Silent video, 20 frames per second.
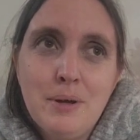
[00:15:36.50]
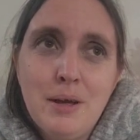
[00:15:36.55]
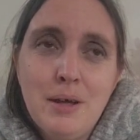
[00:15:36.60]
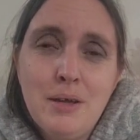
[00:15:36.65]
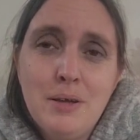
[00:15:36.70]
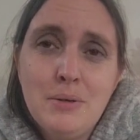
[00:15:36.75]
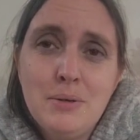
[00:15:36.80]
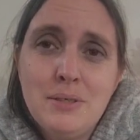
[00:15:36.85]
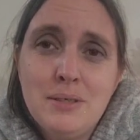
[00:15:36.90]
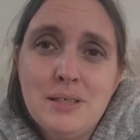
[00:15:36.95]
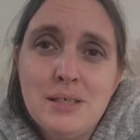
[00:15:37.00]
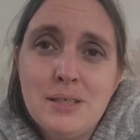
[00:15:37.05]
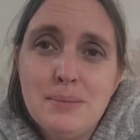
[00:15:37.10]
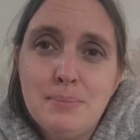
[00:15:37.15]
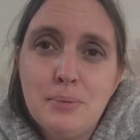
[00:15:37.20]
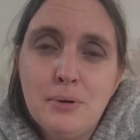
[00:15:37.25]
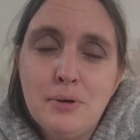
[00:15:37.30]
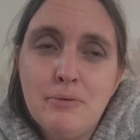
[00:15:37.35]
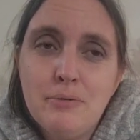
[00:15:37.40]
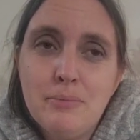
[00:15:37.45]
used this
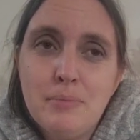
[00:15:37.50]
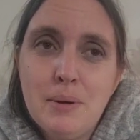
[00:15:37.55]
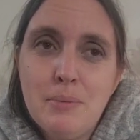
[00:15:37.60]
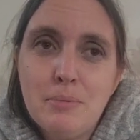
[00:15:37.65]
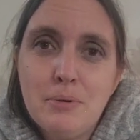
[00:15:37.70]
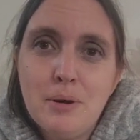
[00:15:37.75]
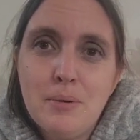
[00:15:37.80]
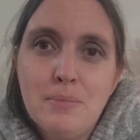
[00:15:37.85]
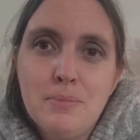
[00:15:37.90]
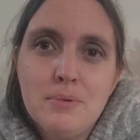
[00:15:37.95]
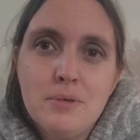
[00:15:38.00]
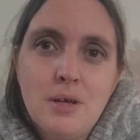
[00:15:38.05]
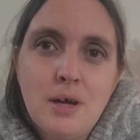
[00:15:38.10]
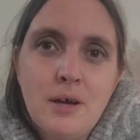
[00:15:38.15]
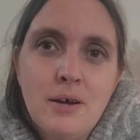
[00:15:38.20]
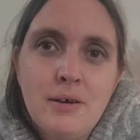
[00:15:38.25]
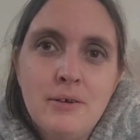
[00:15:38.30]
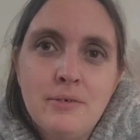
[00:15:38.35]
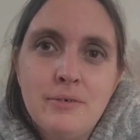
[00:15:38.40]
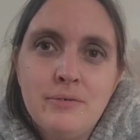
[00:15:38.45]
book for my prompt
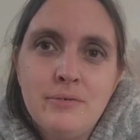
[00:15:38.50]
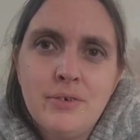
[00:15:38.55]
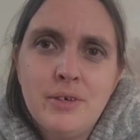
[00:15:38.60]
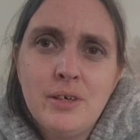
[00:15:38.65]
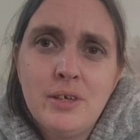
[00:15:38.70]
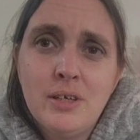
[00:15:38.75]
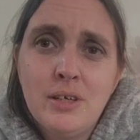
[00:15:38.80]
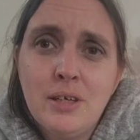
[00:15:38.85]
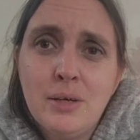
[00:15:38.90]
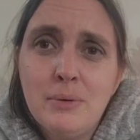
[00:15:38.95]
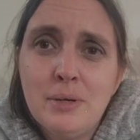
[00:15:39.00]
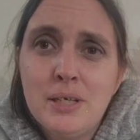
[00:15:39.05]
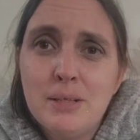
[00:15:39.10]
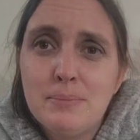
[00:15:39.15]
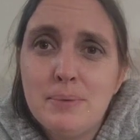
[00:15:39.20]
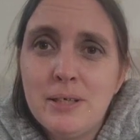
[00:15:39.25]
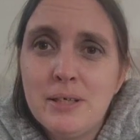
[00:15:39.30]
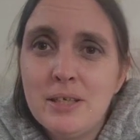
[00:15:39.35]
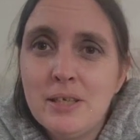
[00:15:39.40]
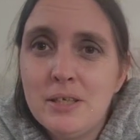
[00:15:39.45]
of low
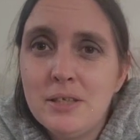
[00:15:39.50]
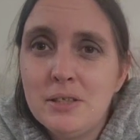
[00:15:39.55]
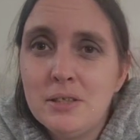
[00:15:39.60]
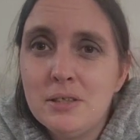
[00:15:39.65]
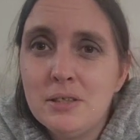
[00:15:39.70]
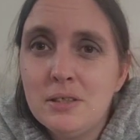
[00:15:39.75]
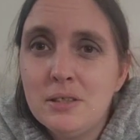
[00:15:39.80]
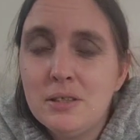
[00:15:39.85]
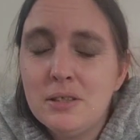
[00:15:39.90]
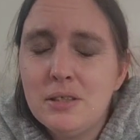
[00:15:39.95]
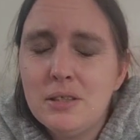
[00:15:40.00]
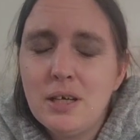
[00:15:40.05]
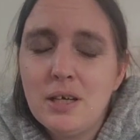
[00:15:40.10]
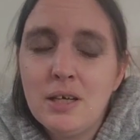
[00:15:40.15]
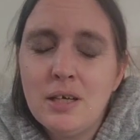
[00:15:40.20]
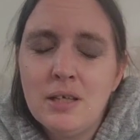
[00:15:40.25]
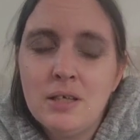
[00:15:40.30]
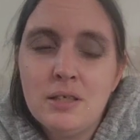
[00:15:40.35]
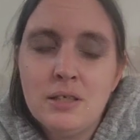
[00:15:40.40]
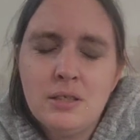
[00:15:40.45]
expectations,
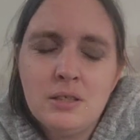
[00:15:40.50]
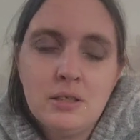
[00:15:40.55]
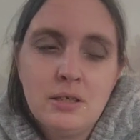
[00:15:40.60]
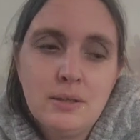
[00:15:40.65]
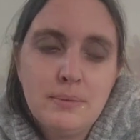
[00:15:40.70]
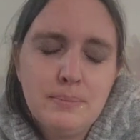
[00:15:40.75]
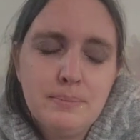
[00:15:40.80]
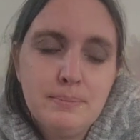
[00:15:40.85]
and